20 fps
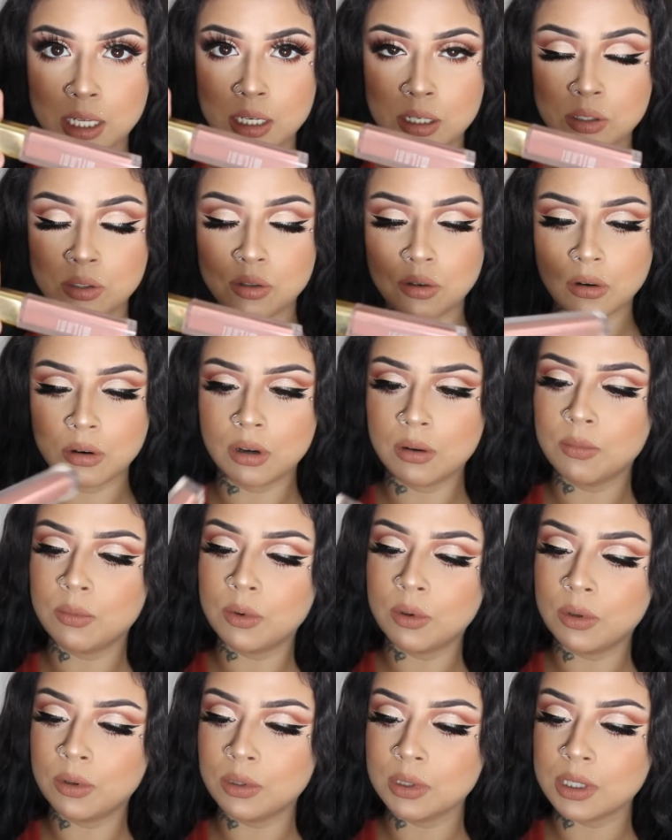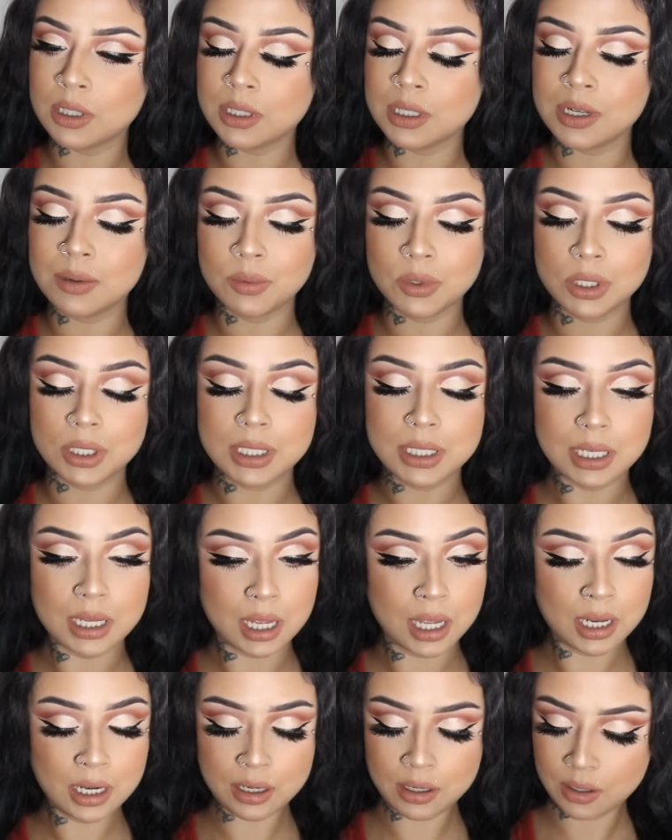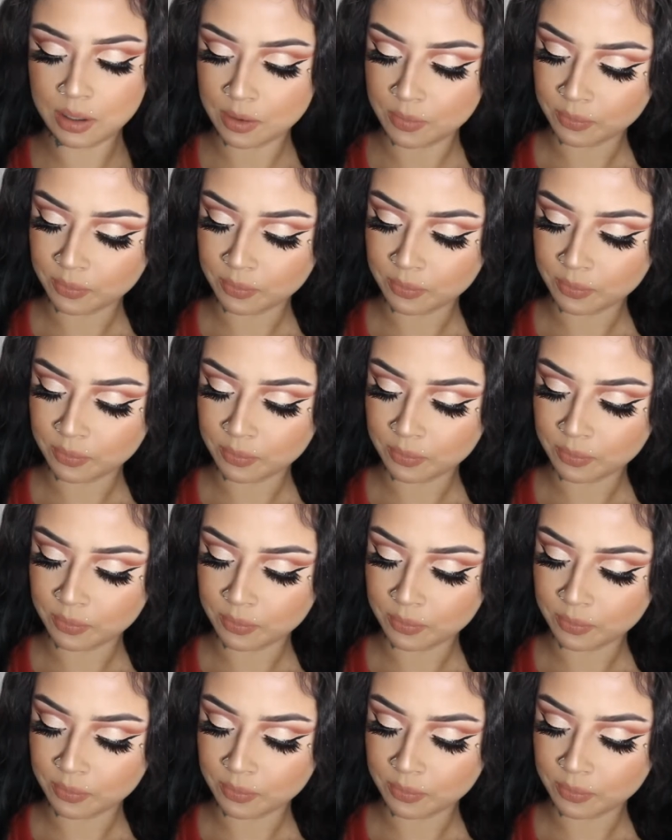Adorable. It's number 10.